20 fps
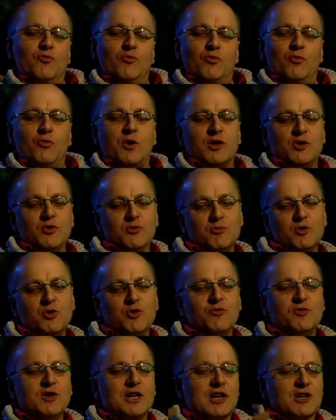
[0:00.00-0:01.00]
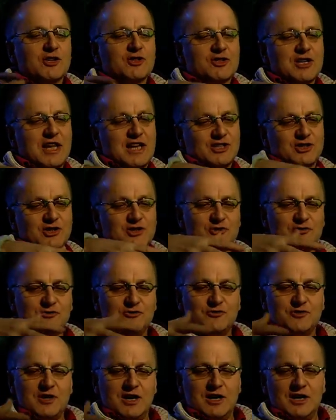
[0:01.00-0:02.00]
When you move, you get a sense
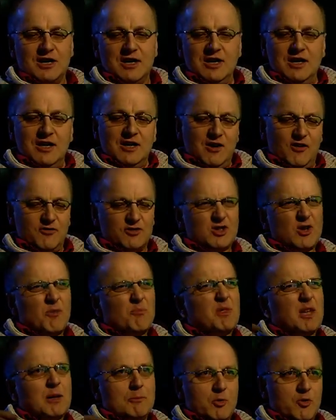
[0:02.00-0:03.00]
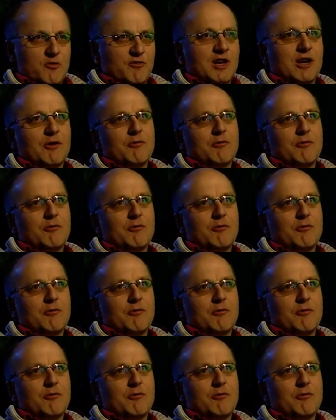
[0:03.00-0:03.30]
of something moving